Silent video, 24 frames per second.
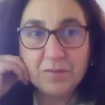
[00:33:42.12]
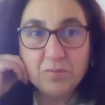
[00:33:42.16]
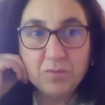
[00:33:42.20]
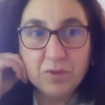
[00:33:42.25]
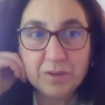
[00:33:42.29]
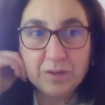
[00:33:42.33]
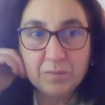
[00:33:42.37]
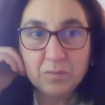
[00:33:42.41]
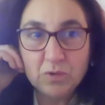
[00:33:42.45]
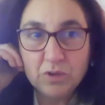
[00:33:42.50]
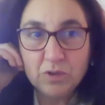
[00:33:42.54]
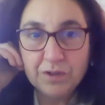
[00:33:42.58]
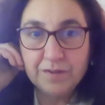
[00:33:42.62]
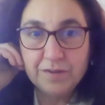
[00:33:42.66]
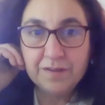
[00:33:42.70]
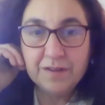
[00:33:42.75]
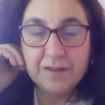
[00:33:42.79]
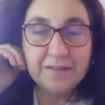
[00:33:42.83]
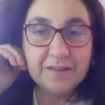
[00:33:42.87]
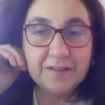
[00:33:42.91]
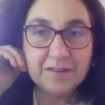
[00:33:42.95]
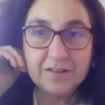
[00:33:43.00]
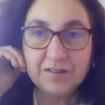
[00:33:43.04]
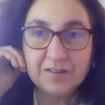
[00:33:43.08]
add one more
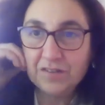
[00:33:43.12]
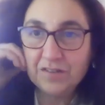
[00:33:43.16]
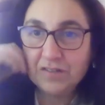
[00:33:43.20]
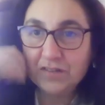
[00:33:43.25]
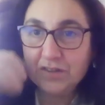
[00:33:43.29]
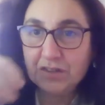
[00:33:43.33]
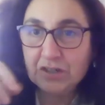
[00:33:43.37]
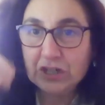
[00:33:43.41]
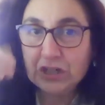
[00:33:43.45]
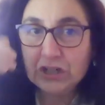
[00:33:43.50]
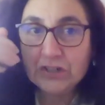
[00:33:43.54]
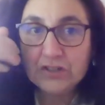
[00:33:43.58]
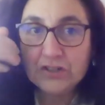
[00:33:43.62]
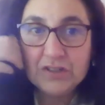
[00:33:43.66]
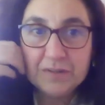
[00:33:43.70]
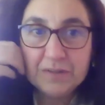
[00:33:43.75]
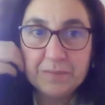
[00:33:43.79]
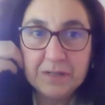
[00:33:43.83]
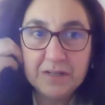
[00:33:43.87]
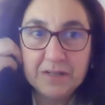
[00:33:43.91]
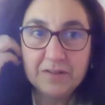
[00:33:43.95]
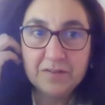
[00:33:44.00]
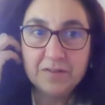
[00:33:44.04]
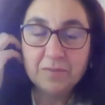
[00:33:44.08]
thing that just occurred to
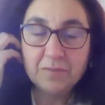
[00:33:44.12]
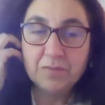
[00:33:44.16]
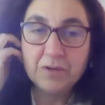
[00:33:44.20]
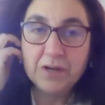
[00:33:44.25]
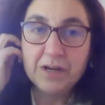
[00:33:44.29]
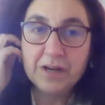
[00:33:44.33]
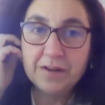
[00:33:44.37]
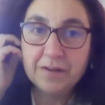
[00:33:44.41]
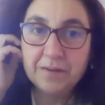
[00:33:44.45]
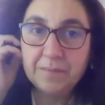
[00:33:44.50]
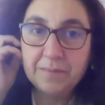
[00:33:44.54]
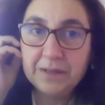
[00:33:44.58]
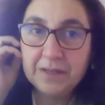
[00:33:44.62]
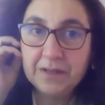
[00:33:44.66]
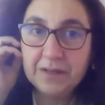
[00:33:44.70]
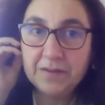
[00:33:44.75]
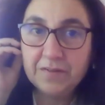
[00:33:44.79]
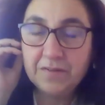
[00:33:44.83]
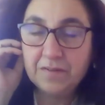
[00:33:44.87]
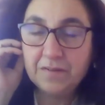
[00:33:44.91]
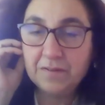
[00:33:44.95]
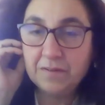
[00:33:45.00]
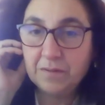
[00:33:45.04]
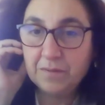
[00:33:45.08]
me as well,
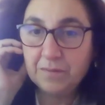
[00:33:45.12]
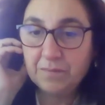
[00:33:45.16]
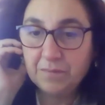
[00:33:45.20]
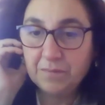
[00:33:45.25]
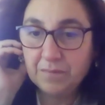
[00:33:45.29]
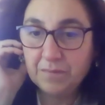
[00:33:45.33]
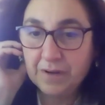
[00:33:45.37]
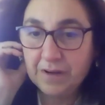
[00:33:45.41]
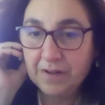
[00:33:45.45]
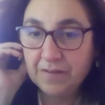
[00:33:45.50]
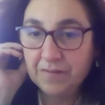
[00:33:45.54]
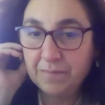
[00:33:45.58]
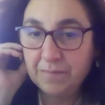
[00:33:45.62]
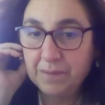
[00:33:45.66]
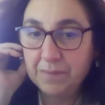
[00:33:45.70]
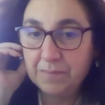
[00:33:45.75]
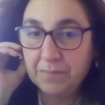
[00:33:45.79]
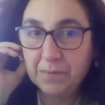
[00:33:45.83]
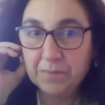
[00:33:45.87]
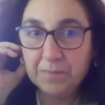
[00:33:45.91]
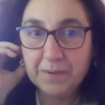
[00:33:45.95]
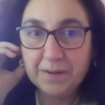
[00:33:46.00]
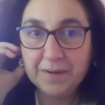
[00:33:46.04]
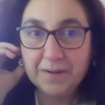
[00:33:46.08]
because as
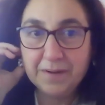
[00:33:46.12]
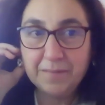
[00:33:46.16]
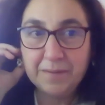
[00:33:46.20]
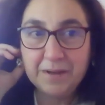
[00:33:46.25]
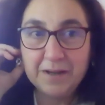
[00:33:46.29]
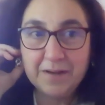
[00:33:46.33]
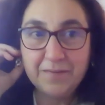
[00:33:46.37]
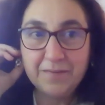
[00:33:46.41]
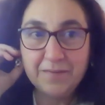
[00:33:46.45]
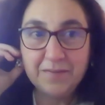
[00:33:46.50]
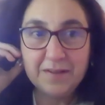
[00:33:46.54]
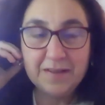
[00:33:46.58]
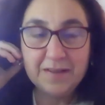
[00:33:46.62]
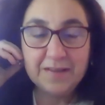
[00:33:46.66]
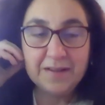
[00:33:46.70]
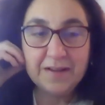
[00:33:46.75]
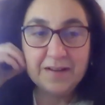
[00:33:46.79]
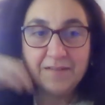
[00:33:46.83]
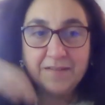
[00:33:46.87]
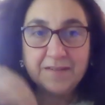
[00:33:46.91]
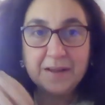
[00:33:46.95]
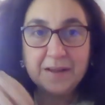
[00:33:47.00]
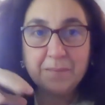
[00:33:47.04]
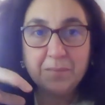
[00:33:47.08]
people may have seen,
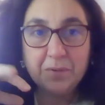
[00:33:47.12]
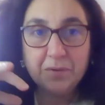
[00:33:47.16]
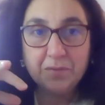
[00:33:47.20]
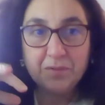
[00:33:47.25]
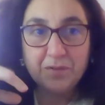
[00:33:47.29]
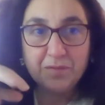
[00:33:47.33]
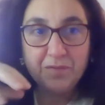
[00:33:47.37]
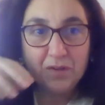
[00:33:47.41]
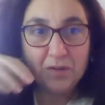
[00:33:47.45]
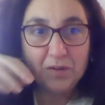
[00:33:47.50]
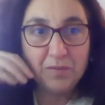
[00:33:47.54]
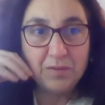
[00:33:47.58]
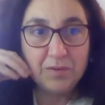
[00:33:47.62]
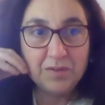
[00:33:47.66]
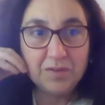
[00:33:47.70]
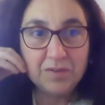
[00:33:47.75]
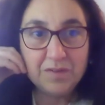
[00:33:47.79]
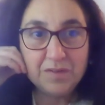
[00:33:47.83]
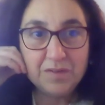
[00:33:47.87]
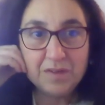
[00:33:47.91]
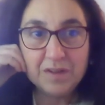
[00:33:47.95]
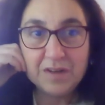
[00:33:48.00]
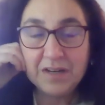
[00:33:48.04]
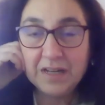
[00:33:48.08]
that sample review
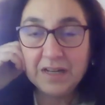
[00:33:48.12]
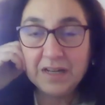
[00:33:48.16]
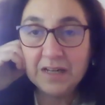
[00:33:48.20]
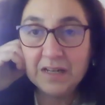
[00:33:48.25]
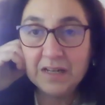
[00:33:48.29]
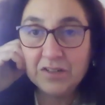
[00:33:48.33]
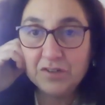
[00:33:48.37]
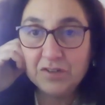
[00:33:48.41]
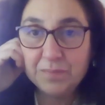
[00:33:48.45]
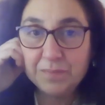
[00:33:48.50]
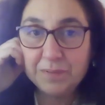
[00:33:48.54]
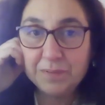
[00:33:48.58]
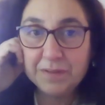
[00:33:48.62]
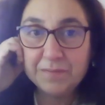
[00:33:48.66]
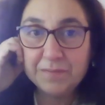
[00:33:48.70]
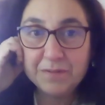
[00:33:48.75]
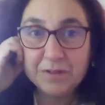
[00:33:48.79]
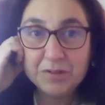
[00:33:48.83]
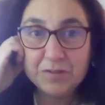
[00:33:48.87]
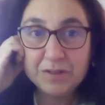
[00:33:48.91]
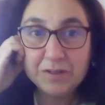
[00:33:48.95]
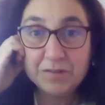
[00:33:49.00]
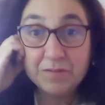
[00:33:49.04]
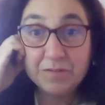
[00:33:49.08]
was in English, but
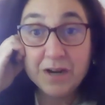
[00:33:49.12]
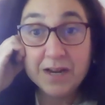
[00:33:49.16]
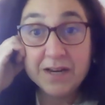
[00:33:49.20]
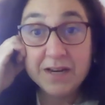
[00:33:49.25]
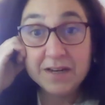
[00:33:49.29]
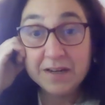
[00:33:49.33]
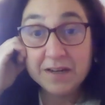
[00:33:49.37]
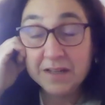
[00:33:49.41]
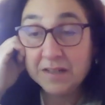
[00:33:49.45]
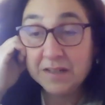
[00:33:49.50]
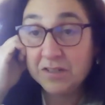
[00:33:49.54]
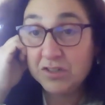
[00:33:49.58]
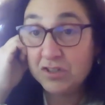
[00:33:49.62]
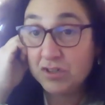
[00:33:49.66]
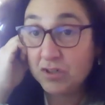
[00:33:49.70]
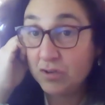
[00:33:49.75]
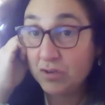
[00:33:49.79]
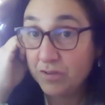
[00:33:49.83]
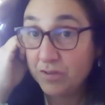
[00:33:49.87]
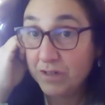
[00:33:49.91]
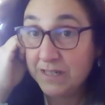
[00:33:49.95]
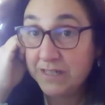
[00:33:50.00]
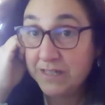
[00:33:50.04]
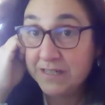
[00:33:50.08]
you can write in English
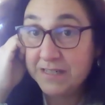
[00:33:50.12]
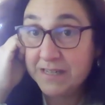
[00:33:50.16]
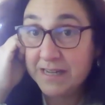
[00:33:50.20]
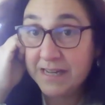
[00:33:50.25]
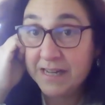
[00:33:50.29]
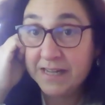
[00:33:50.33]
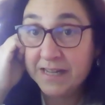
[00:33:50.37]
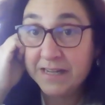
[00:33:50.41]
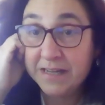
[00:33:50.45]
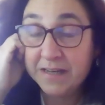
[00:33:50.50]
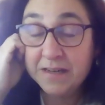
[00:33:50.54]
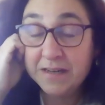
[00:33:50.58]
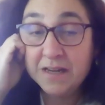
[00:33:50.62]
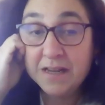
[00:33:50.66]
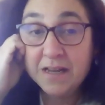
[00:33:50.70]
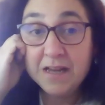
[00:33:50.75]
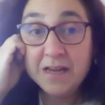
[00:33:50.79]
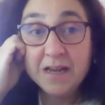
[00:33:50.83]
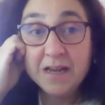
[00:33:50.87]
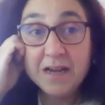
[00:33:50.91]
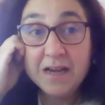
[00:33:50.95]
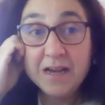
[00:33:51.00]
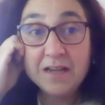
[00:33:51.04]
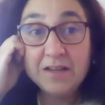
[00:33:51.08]
or in Italian,
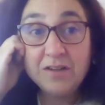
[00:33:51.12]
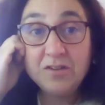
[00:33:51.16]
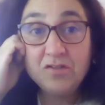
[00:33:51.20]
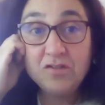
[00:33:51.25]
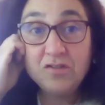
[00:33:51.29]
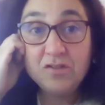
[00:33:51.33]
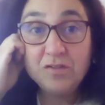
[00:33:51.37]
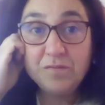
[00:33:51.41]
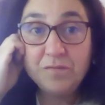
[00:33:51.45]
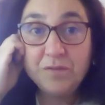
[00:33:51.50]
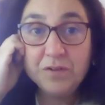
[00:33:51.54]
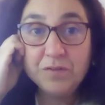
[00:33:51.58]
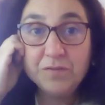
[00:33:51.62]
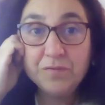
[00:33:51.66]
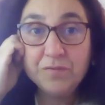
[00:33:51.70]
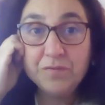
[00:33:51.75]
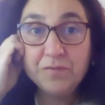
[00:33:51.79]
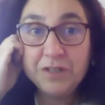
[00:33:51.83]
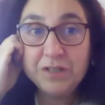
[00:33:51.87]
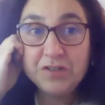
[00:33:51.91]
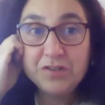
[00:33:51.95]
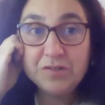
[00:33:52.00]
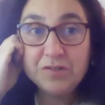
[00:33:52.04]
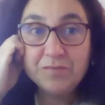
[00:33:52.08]
and you should feel
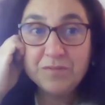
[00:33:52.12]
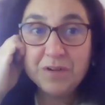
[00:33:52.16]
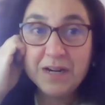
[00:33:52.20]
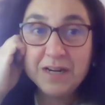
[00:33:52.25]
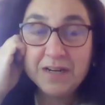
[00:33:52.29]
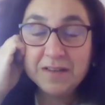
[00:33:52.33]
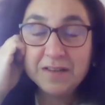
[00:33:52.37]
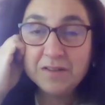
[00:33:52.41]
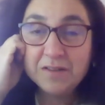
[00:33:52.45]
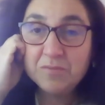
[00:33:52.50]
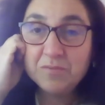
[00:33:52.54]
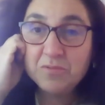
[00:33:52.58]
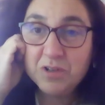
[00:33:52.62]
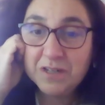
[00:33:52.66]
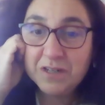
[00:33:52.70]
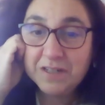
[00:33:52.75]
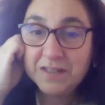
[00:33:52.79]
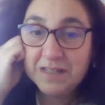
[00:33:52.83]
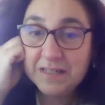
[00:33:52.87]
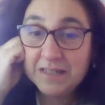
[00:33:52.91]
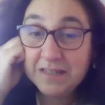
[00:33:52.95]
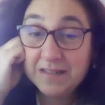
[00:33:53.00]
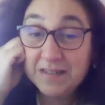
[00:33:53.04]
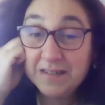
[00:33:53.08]
free to write in the one
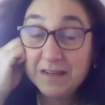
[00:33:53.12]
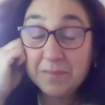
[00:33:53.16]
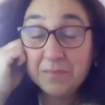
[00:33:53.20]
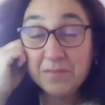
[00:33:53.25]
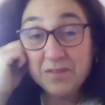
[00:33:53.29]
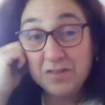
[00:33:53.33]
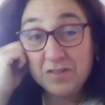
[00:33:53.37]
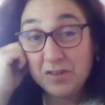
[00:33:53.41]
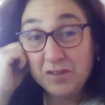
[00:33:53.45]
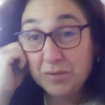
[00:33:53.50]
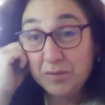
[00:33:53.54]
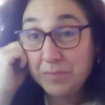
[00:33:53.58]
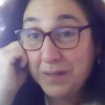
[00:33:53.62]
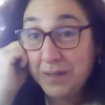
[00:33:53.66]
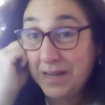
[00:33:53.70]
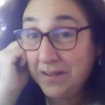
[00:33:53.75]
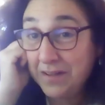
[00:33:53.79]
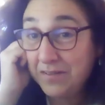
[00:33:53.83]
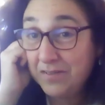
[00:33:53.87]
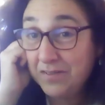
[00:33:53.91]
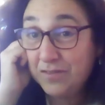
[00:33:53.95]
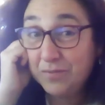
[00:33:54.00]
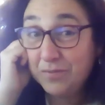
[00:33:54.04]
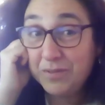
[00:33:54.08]
that comes to you
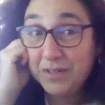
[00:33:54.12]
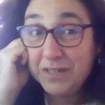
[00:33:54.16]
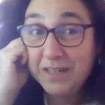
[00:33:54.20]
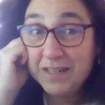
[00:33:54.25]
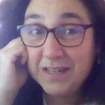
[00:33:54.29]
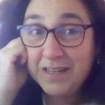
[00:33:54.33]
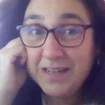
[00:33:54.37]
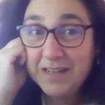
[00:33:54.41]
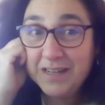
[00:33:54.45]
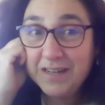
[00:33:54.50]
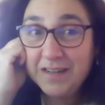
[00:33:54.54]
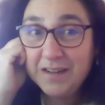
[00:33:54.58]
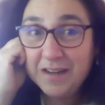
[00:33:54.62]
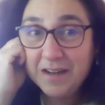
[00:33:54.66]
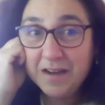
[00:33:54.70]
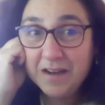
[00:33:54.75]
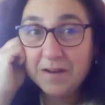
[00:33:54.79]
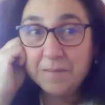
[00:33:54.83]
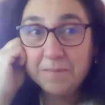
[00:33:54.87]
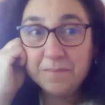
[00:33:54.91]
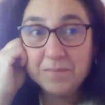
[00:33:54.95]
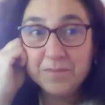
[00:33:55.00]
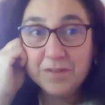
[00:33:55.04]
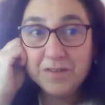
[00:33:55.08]
best, really,
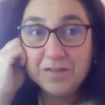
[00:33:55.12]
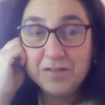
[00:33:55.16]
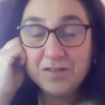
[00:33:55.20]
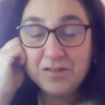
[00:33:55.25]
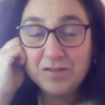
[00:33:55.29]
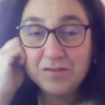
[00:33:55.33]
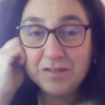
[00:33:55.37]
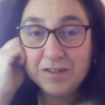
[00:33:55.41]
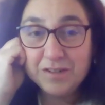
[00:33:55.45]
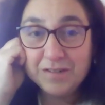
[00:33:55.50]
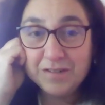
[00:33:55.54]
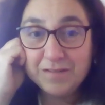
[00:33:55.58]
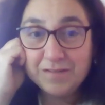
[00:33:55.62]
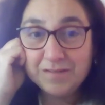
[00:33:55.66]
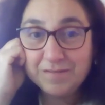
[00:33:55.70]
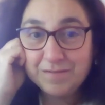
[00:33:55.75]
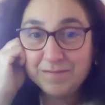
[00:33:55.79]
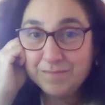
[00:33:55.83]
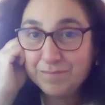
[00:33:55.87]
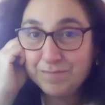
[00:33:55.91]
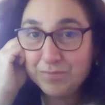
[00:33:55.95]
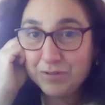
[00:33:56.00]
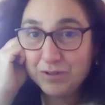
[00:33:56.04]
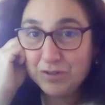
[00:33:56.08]
that you
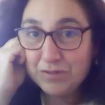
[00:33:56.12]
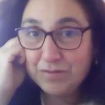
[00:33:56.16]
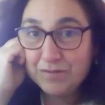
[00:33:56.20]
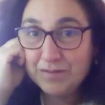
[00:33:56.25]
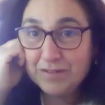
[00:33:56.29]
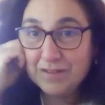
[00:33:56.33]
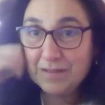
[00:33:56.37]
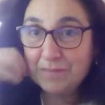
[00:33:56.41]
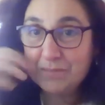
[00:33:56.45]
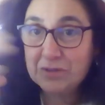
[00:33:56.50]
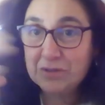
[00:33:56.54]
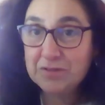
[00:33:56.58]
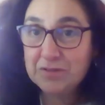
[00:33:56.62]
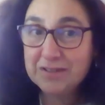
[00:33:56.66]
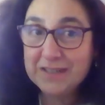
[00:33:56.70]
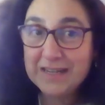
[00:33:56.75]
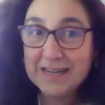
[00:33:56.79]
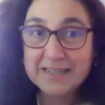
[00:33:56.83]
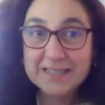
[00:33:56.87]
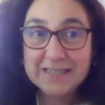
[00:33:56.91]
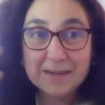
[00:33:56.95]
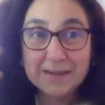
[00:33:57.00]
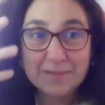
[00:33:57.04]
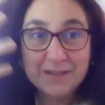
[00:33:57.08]
can produce the most
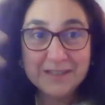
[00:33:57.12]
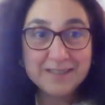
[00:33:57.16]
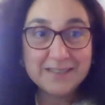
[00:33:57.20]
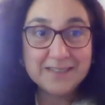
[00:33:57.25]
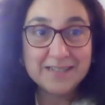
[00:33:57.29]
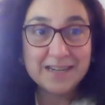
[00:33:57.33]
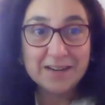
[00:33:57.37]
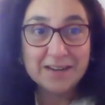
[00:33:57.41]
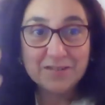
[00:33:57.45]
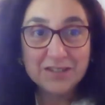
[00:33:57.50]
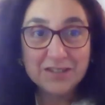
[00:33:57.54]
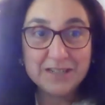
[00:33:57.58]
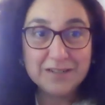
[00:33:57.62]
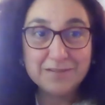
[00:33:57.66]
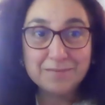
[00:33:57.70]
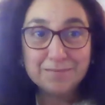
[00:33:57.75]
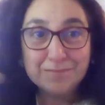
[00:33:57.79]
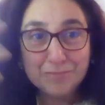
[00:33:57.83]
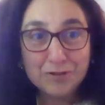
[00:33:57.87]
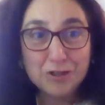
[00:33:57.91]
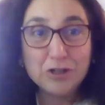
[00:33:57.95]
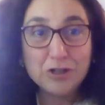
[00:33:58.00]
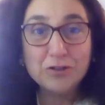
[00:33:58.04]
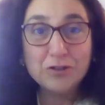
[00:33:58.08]
academic sounding
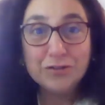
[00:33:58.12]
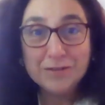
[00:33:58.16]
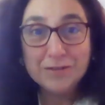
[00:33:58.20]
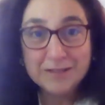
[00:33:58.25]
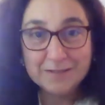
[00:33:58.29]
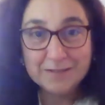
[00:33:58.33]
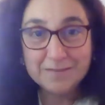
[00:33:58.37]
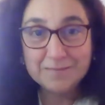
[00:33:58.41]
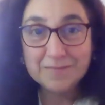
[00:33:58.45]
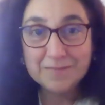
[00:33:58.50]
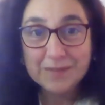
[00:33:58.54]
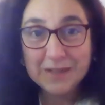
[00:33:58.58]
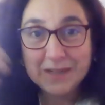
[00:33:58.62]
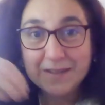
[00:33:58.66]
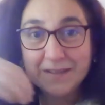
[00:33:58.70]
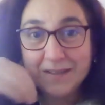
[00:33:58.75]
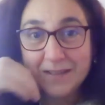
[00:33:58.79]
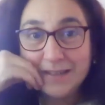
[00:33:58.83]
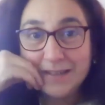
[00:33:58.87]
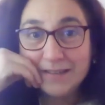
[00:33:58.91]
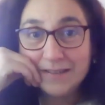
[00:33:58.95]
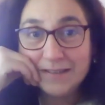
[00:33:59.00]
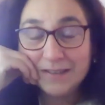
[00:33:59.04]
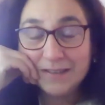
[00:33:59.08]
prose, I
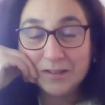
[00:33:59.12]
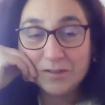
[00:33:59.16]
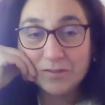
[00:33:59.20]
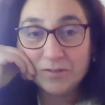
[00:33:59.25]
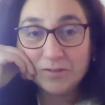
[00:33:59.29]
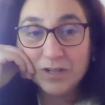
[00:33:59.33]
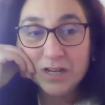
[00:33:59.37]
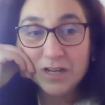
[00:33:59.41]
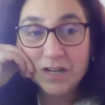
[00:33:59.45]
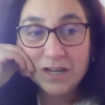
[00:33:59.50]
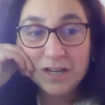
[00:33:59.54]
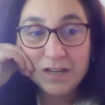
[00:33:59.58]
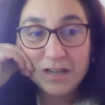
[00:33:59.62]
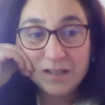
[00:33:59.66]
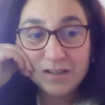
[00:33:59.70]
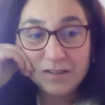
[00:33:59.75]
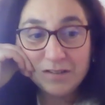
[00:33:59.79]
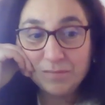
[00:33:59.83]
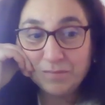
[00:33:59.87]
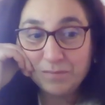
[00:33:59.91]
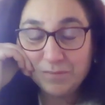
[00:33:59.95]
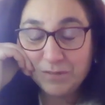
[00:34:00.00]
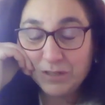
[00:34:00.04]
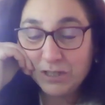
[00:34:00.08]
think. So,
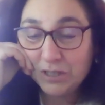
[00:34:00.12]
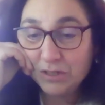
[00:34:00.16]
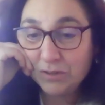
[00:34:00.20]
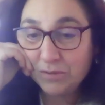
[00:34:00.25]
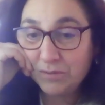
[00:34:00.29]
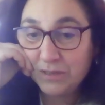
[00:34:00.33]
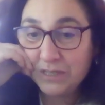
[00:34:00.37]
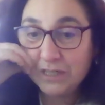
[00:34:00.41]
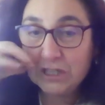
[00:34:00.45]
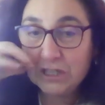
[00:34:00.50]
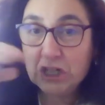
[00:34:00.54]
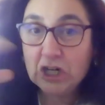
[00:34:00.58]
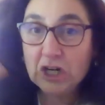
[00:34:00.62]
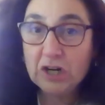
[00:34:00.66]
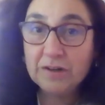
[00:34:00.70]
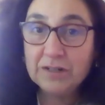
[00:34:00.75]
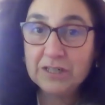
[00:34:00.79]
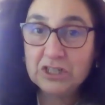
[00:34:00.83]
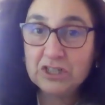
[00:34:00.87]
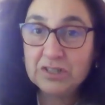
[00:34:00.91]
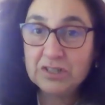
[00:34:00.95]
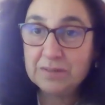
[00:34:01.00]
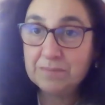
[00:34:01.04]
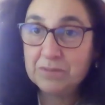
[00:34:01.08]
you know, we
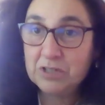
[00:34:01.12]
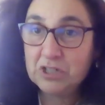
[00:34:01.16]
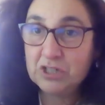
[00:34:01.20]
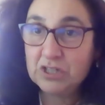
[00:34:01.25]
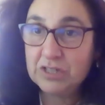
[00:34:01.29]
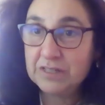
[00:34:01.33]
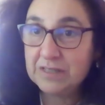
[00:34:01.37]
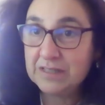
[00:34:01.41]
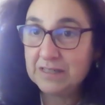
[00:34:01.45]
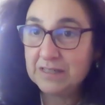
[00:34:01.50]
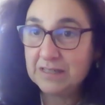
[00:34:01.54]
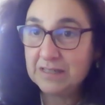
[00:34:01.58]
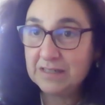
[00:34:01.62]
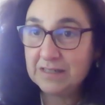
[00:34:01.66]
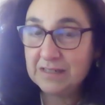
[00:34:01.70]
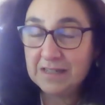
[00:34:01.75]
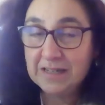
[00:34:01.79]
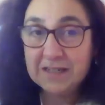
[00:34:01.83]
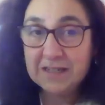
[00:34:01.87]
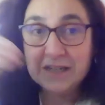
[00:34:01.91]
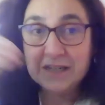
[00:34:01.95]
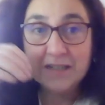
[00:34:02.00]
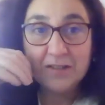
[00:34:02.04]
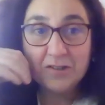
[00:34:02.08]
encourage submissions
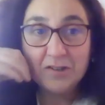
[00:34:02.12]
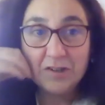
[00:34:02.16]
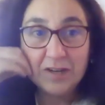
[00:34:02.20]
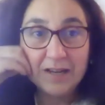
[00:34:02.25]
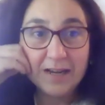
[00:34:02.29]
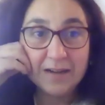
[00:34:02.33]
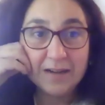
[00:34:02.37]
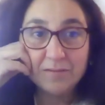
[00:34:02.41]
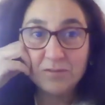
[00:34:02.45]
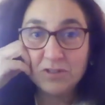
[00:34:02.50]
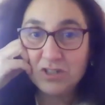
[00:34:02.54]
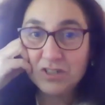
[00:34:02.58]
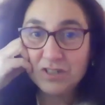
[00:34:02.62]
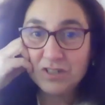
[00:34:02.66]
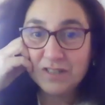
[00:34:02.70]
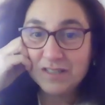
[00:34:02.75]
in either language.